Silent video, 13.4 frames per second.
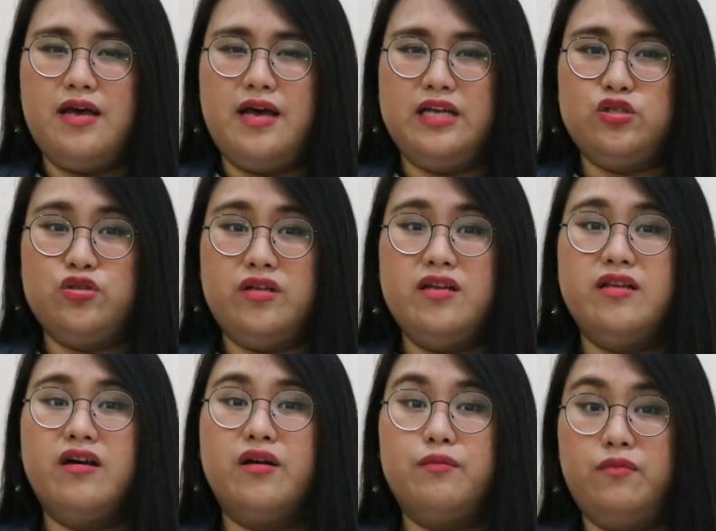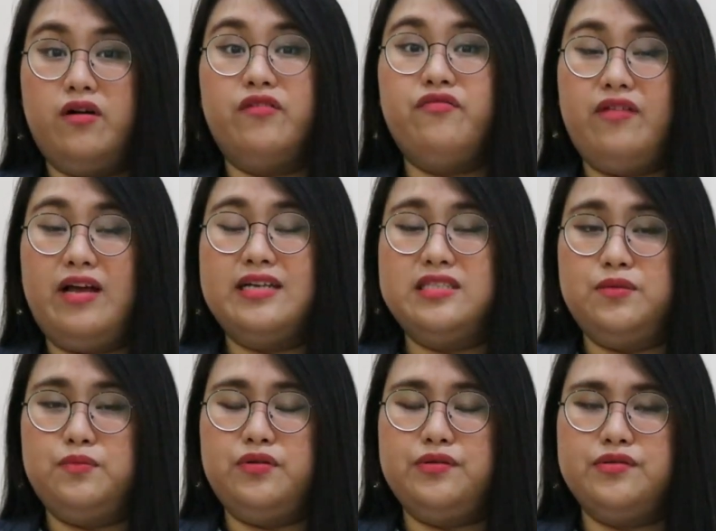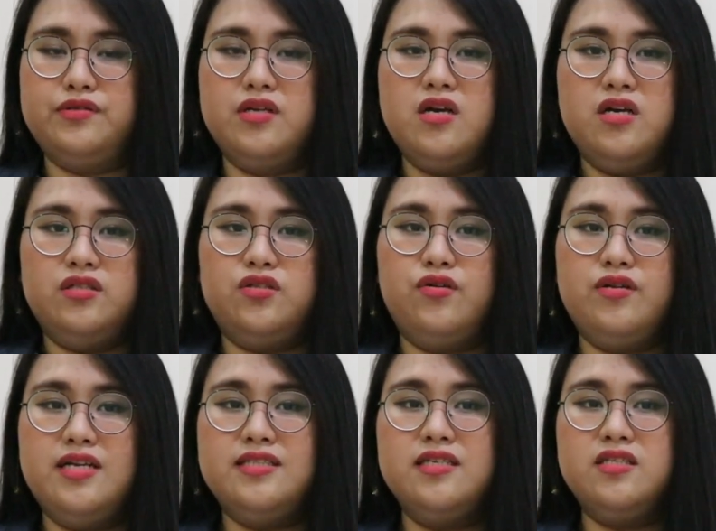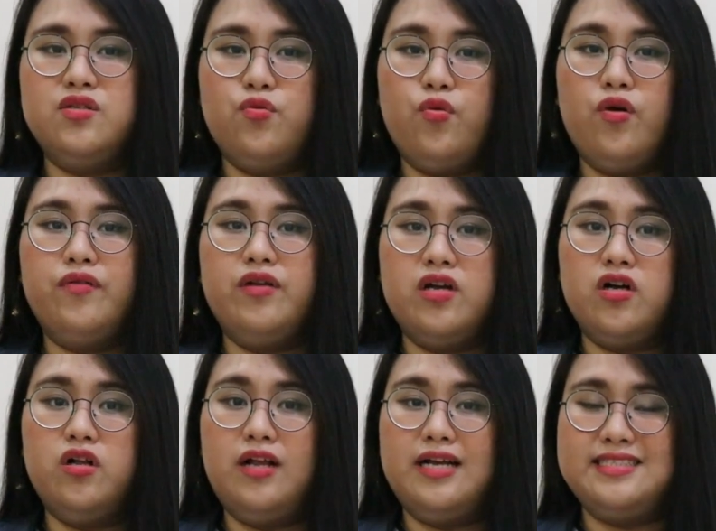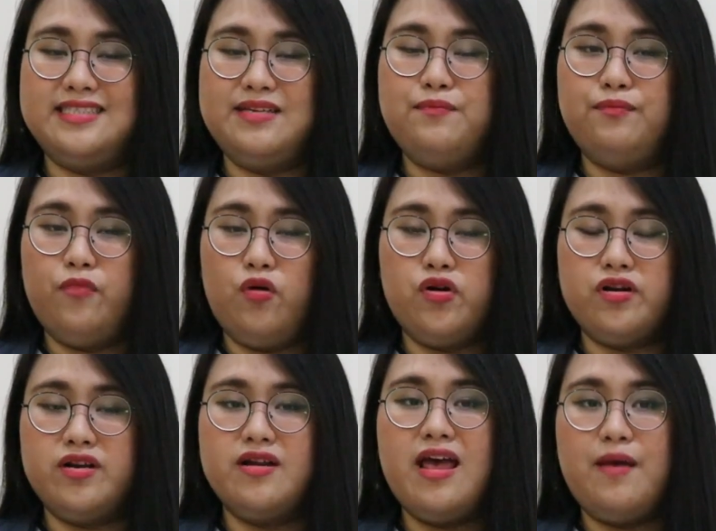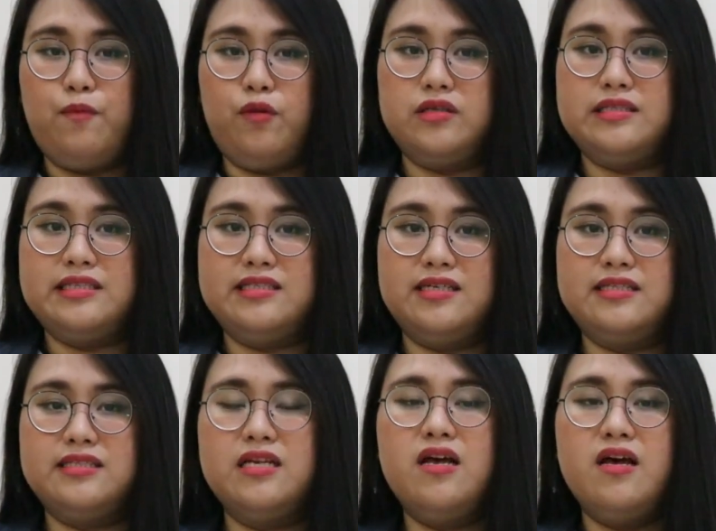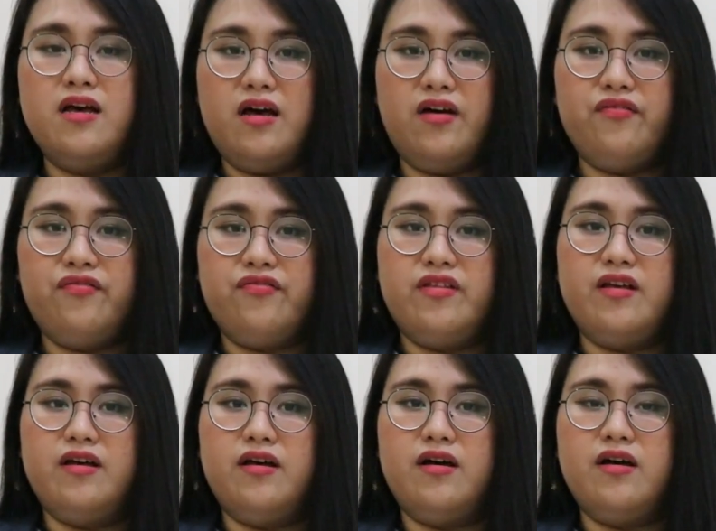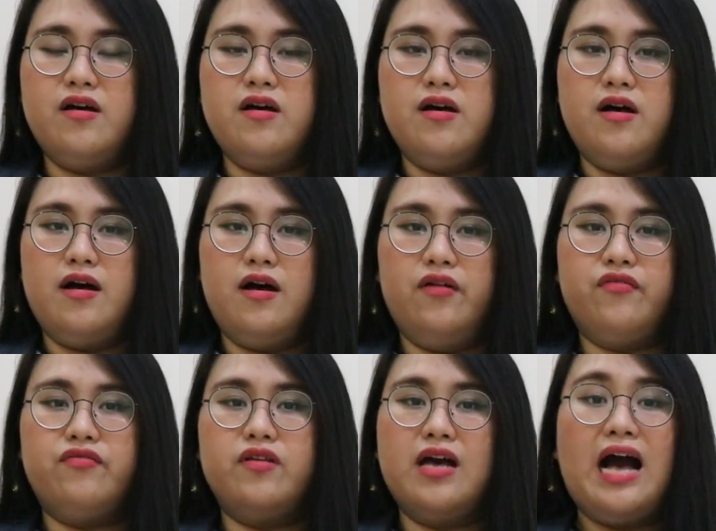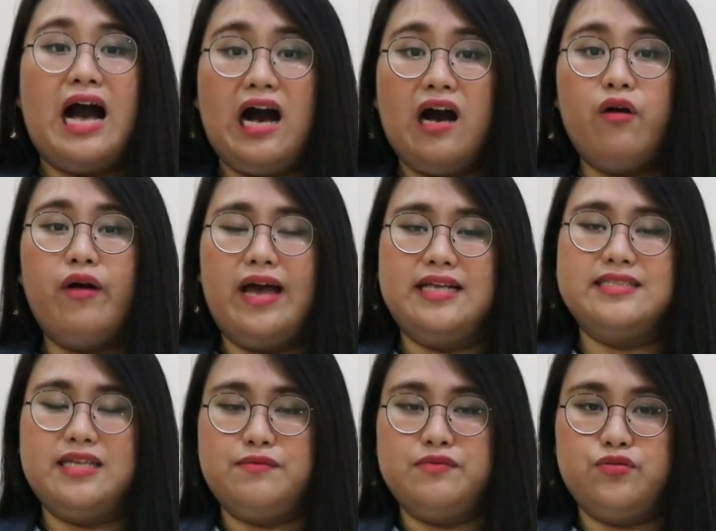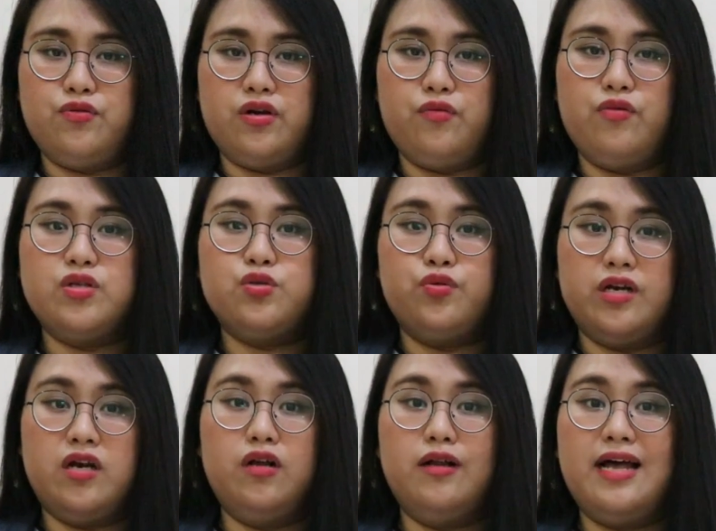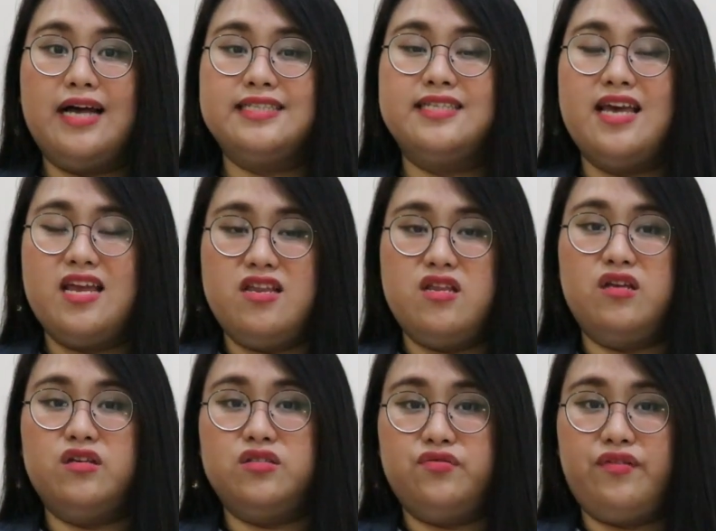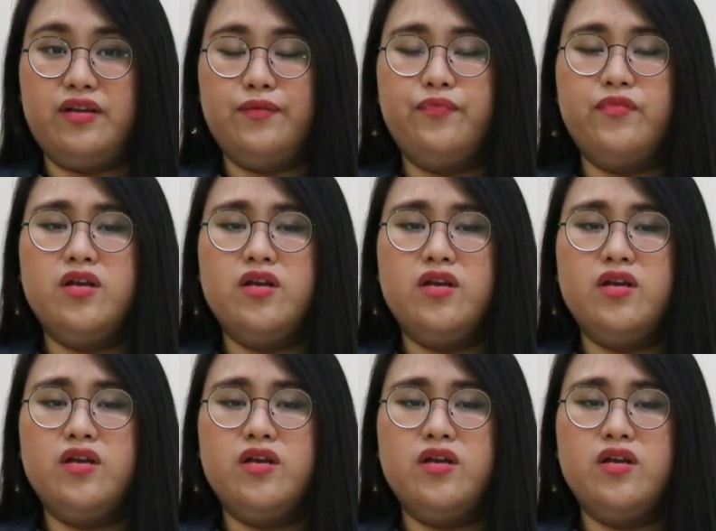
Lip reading: Actually, they are more flexible. So this is what we call as the modern hypothesis of the how enzymes work, which we call as induced fit.